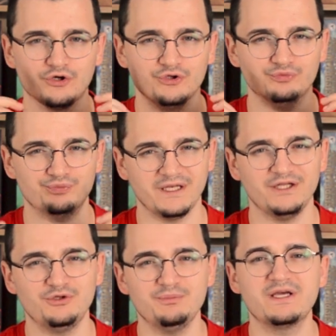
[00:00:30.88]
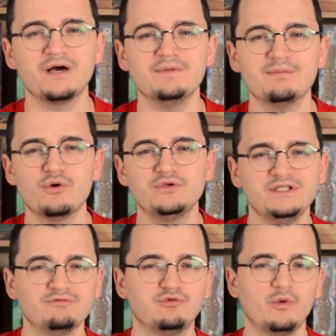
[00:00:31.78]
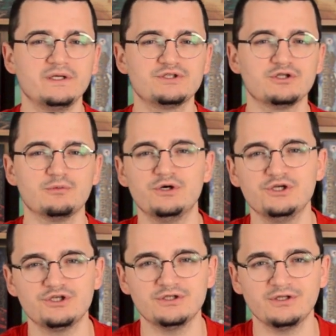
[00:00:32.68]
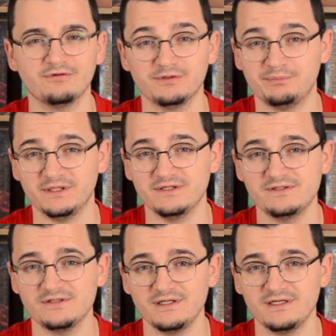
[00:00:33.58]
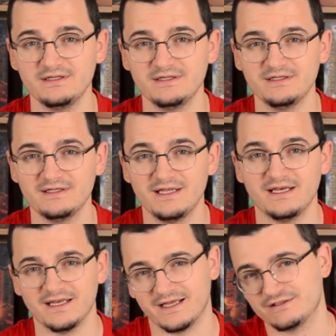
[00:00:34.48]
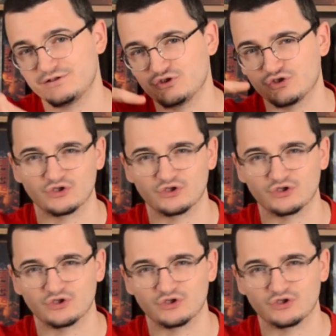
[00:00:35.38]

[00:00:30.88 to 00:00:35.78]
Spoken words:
you ready to become the most influential merchant of the peninsula? Let's